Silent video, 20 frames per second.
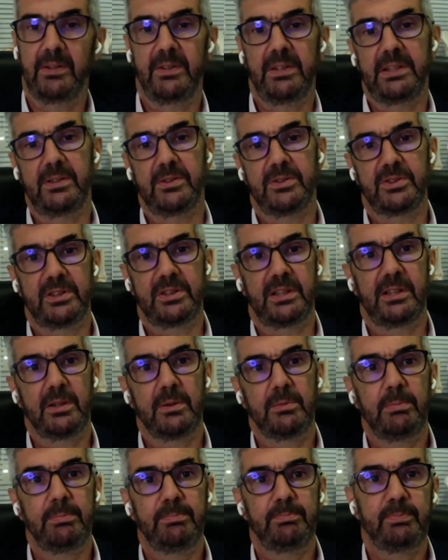I think your
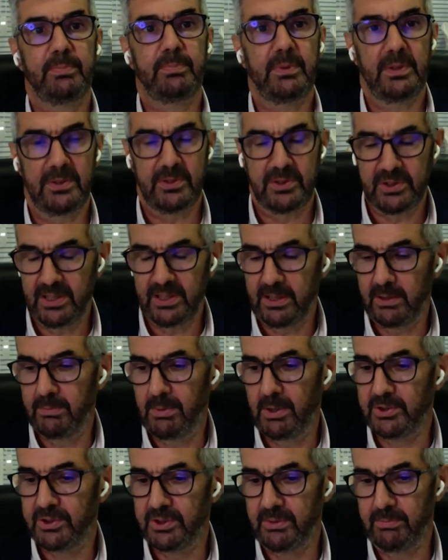single
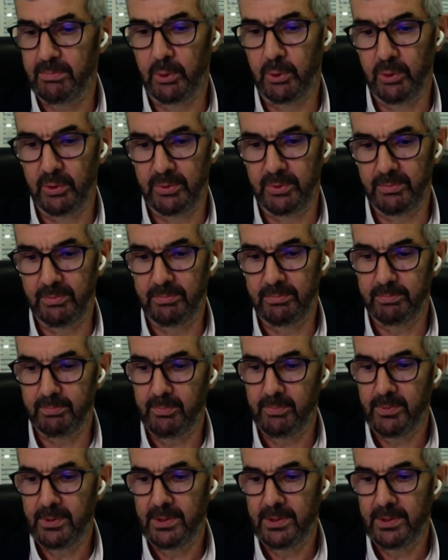most important